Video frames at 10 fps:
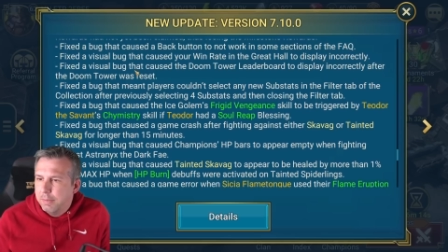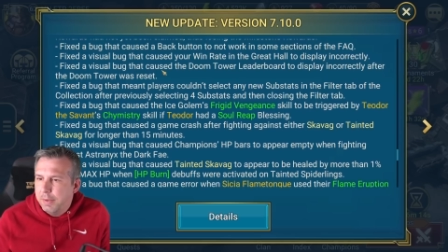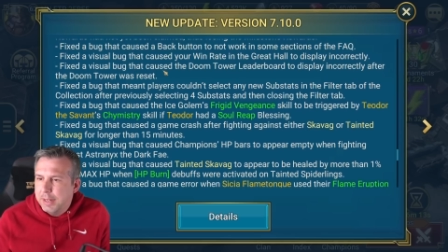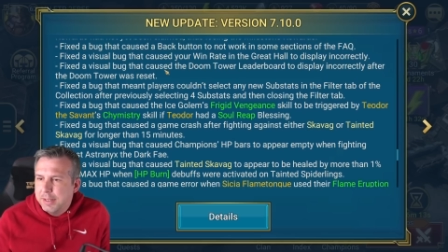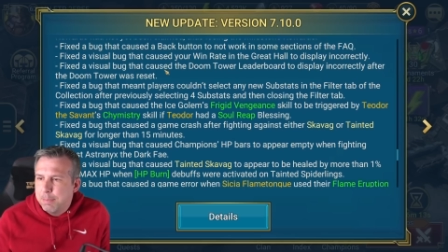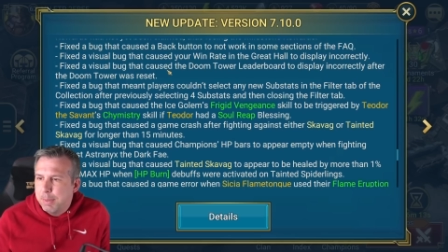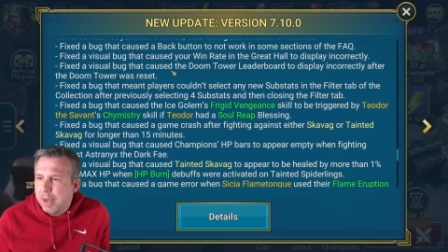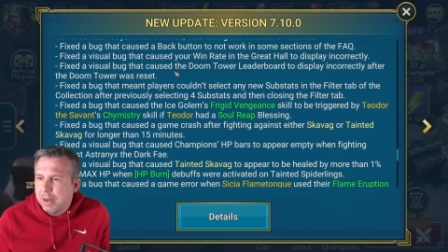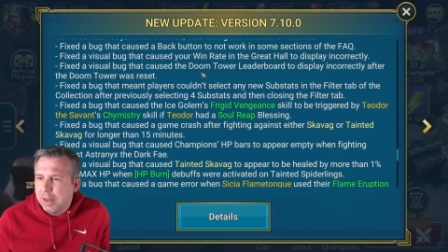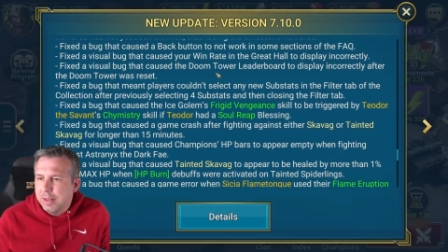Fixed a
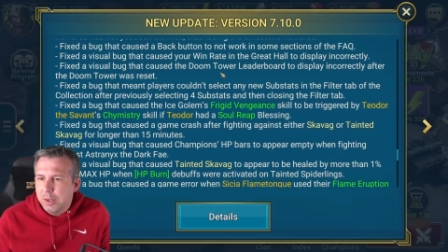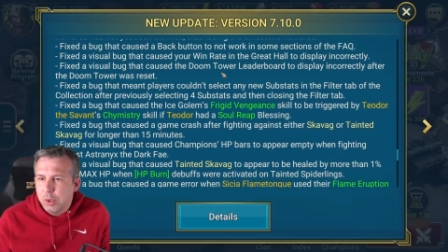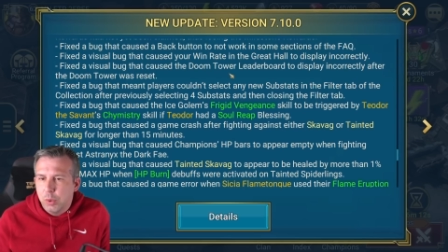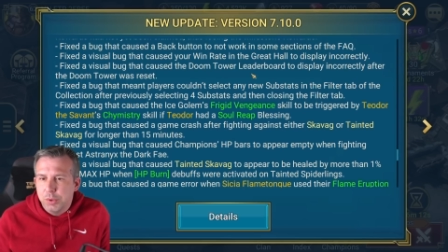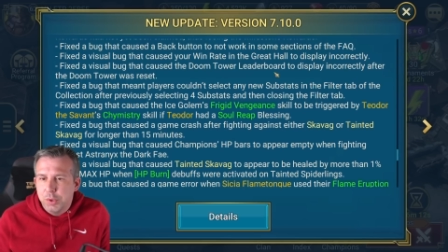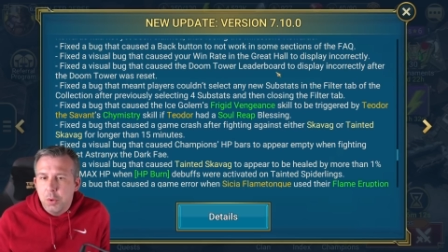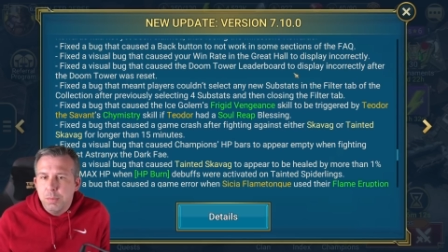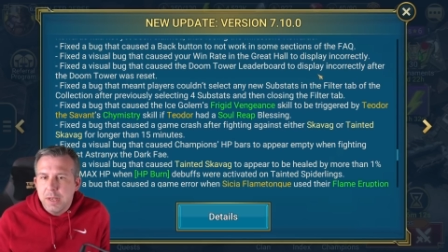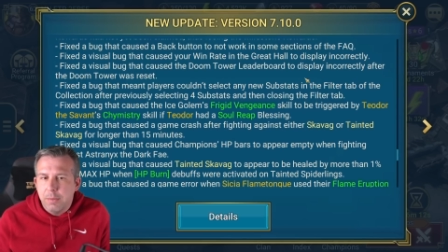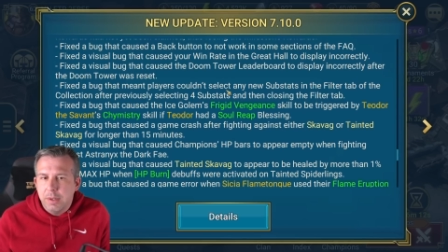bug that caused
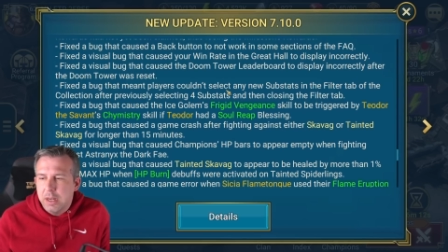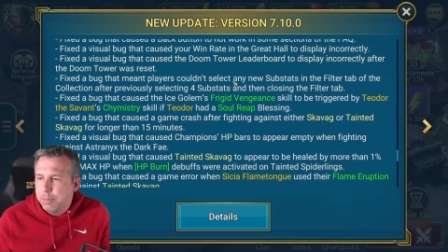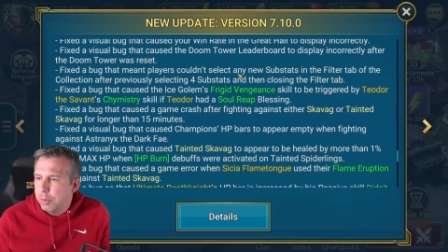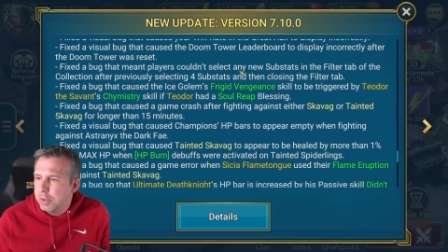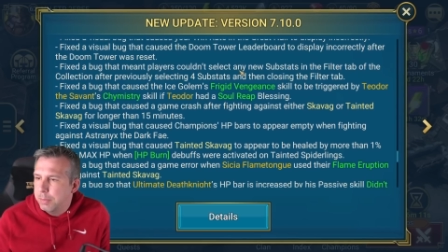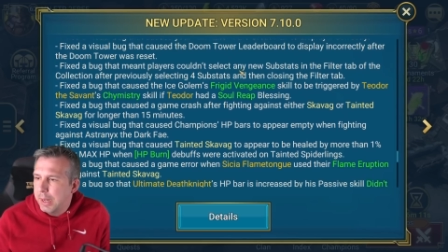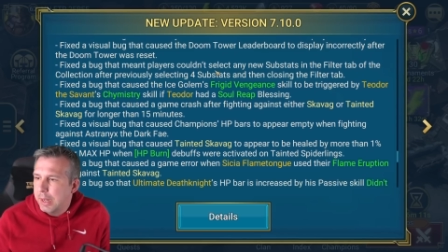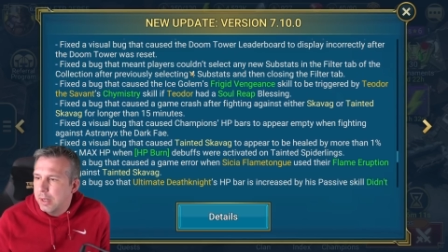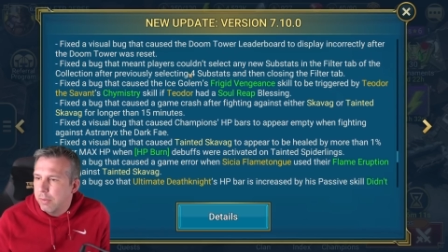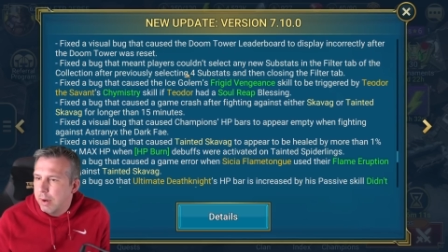Doom Tower leaderboard to be
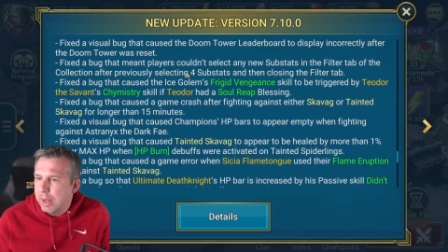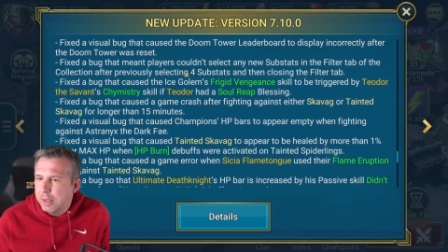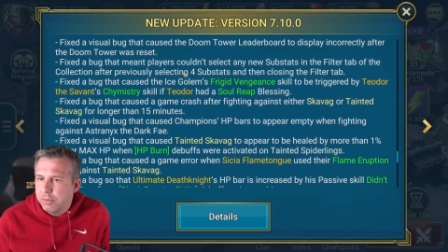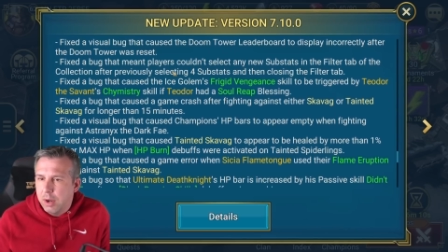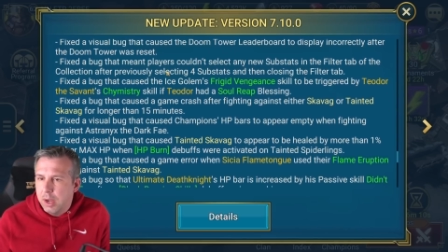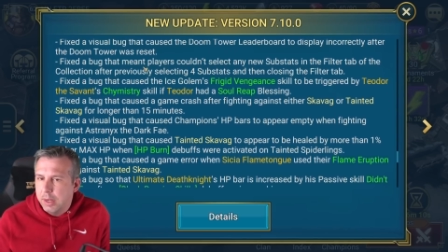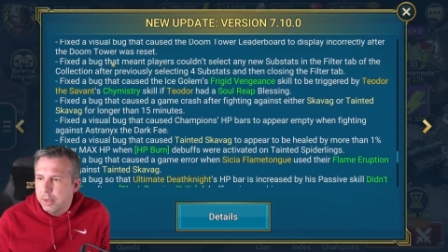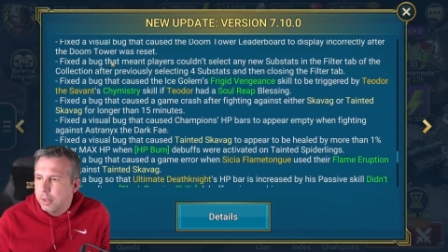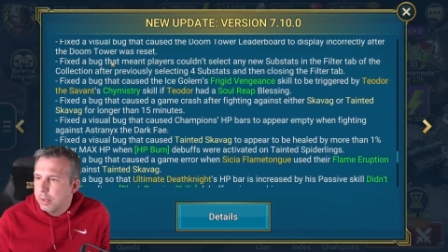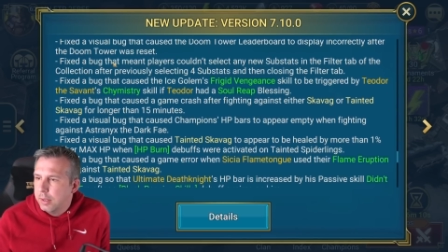incorrect, right?
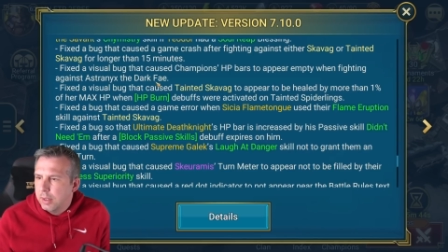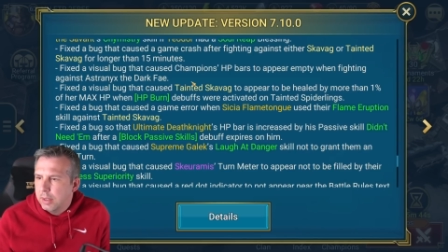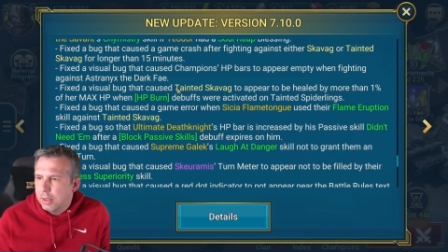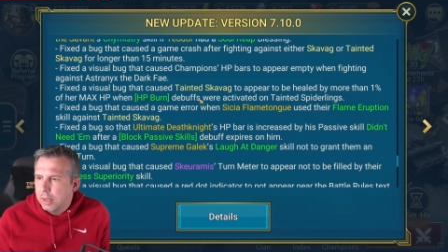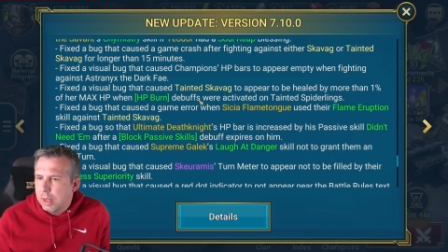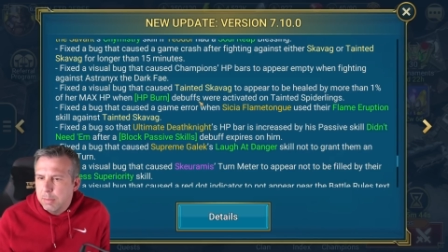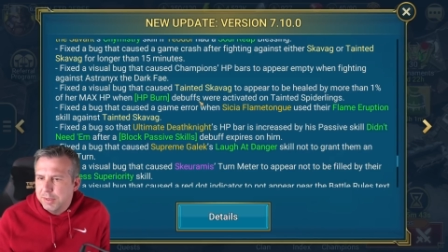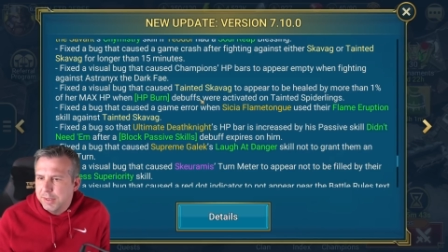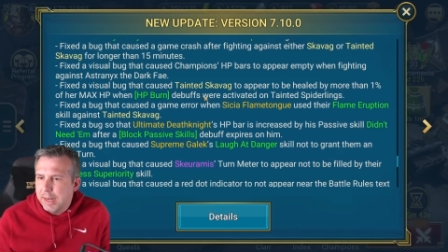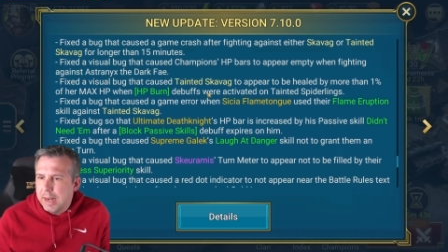I'm
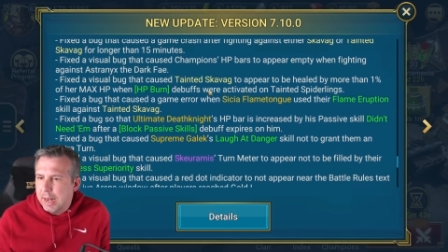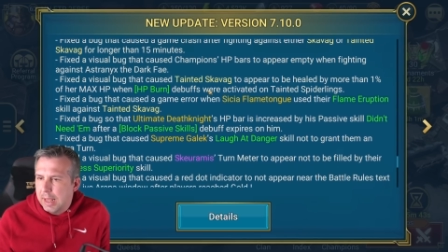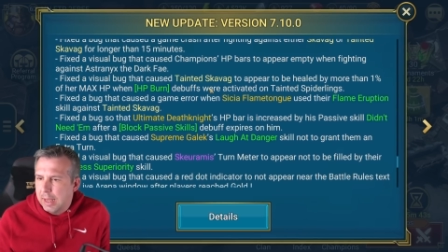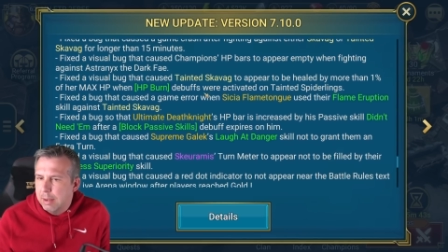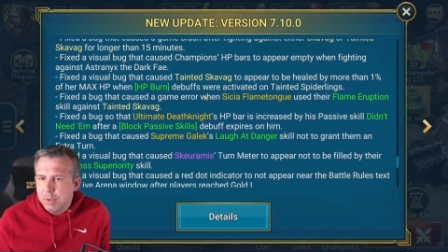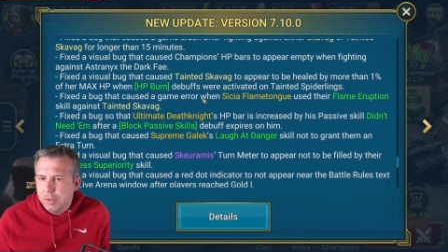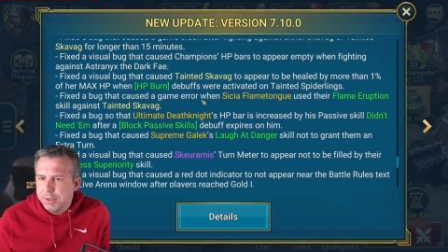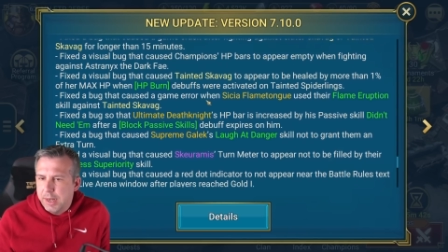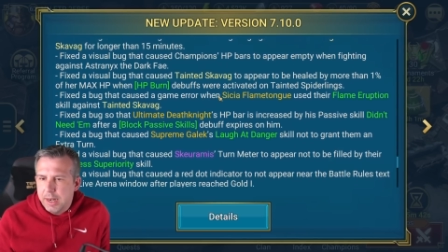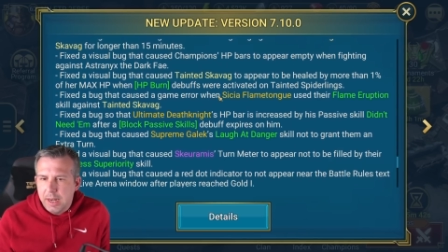not seeing it. I'm not
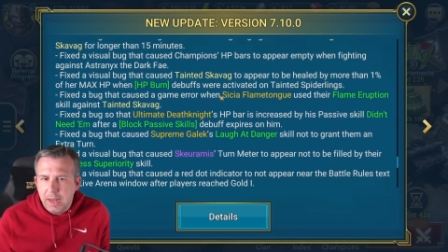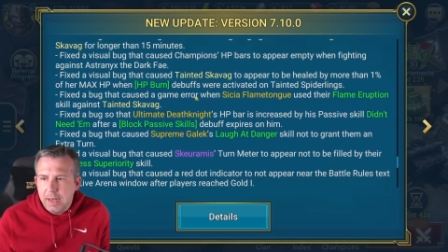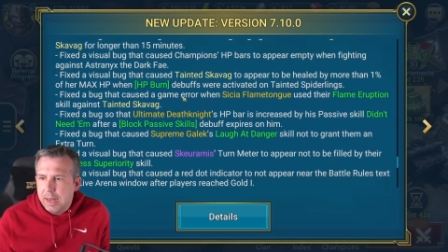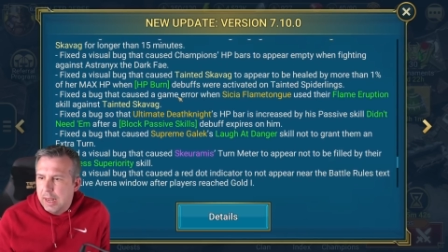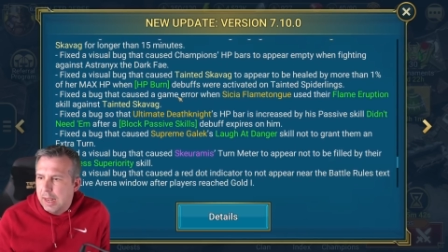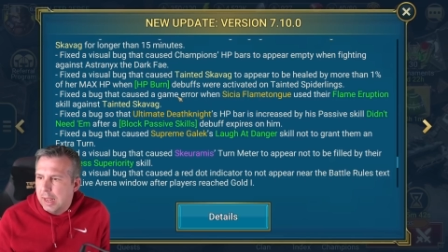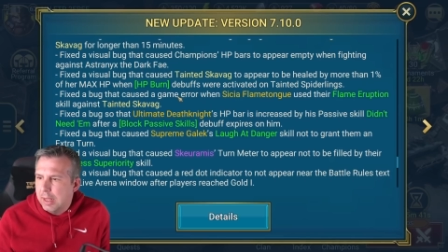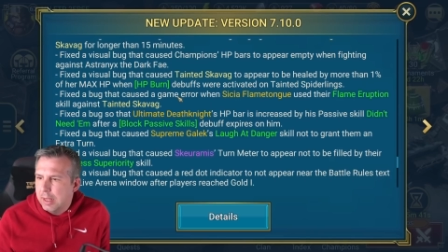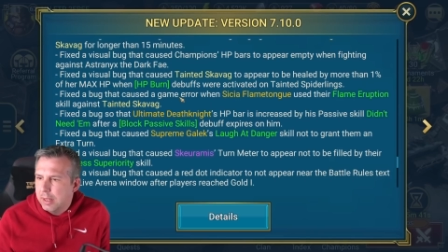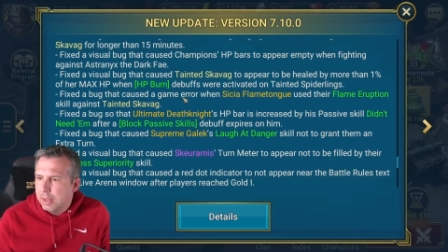seeing it in here.